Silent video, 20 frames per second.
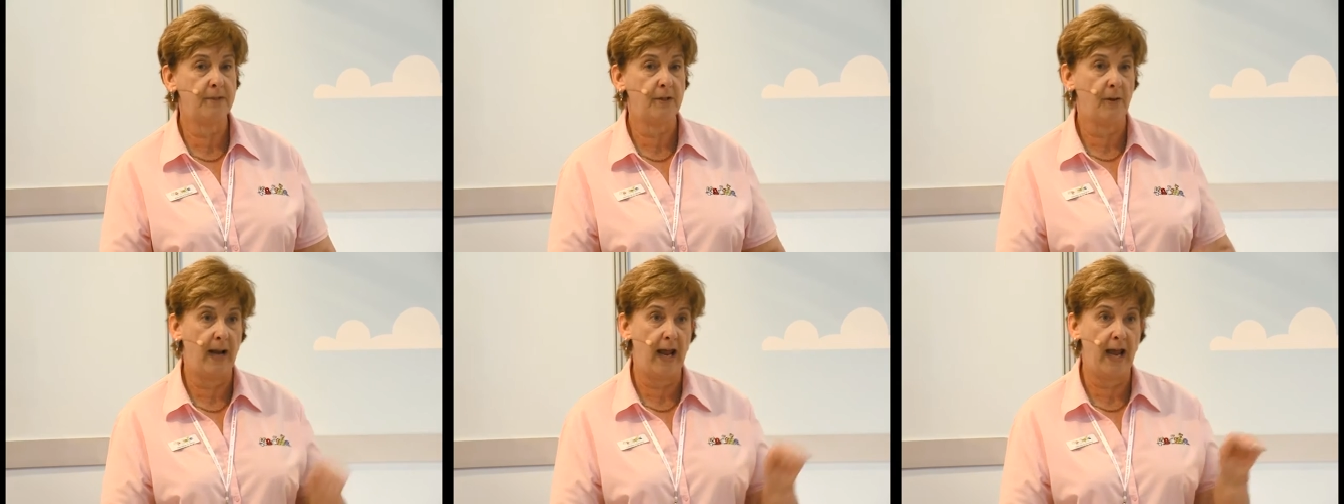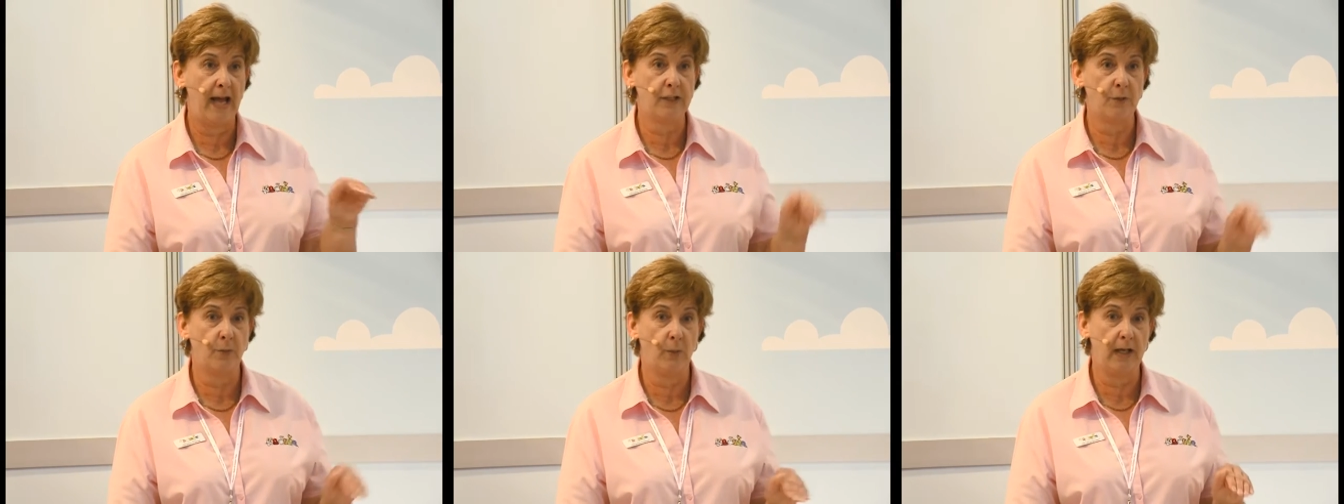so it
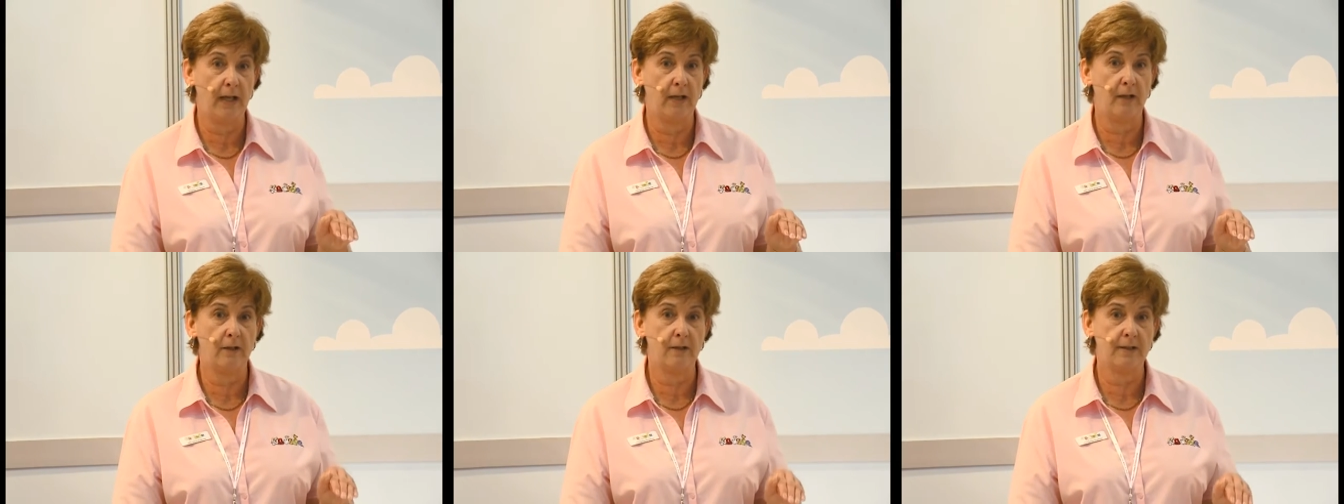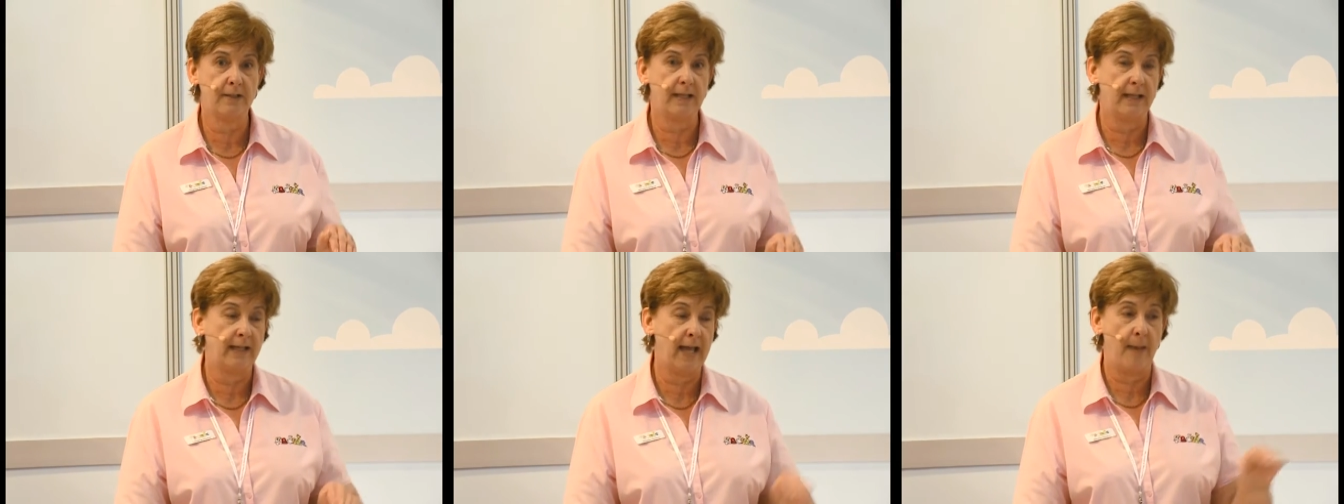has
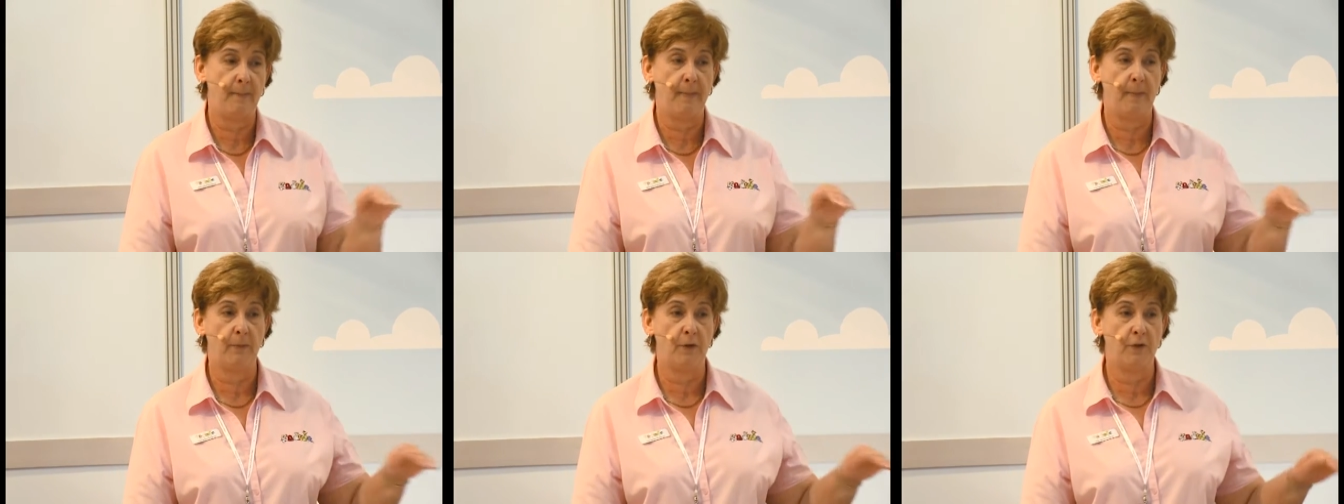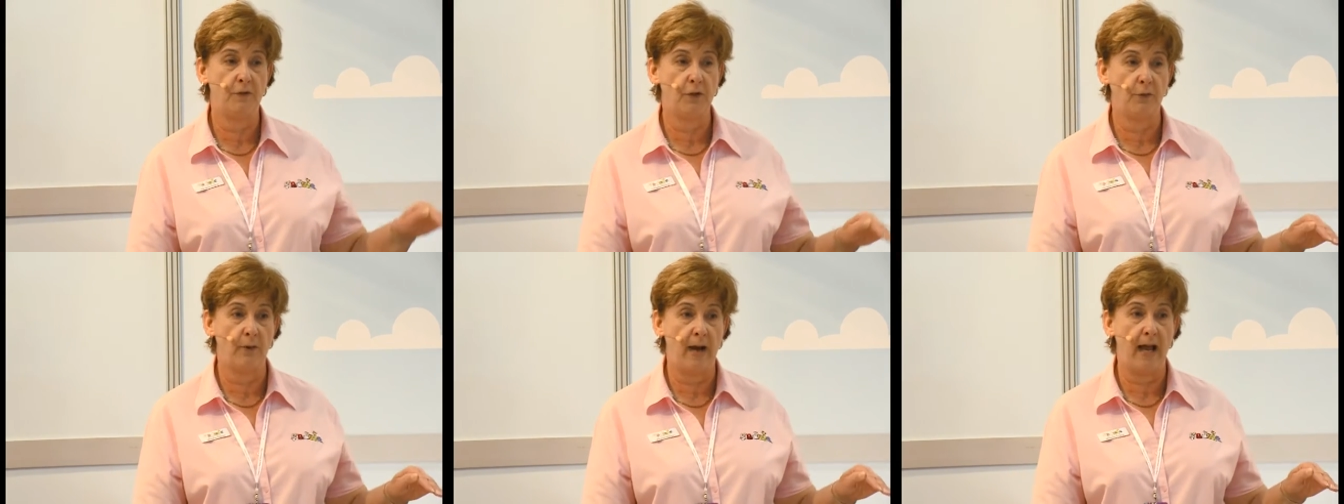wheels that can be
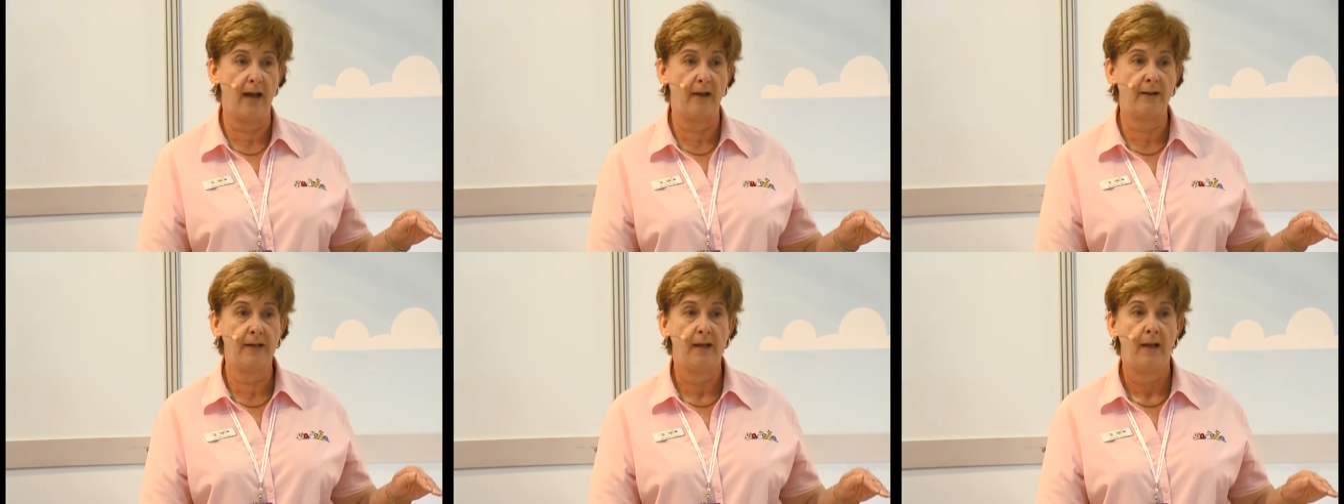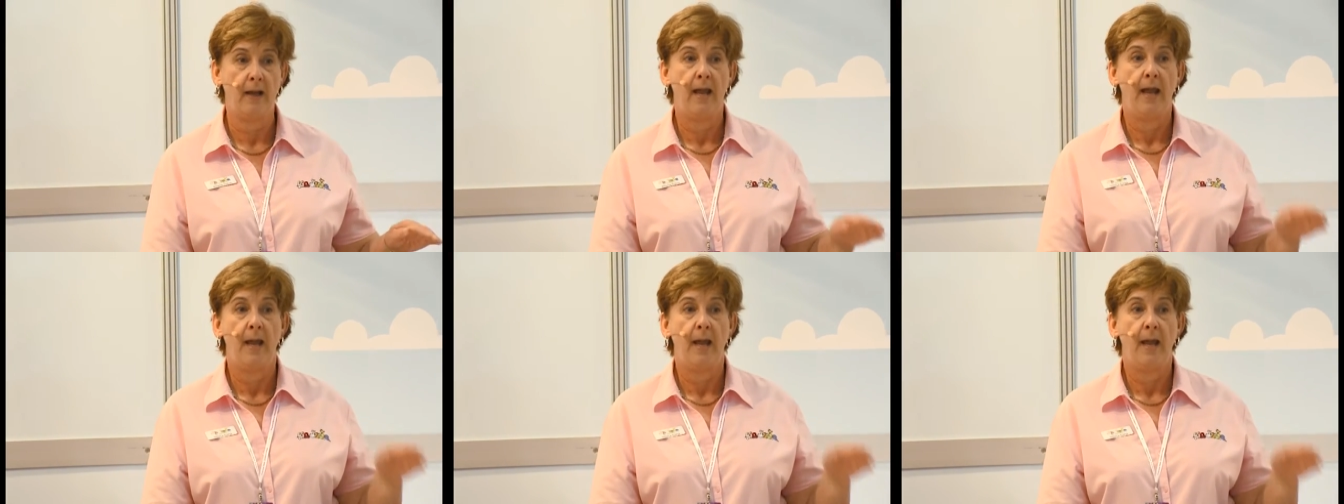moved around,